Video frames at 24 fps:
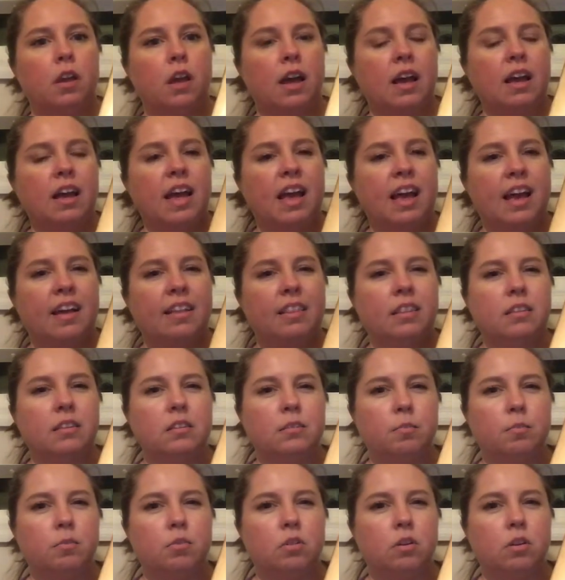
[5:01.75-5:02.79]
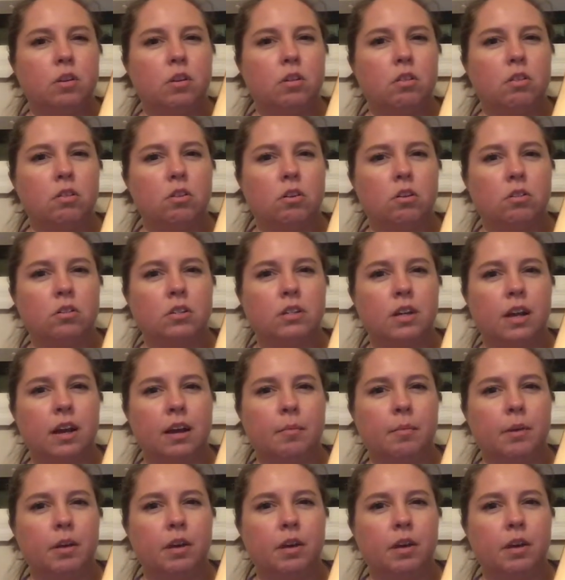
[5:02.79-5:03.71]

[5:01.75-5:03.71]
I had this book a long time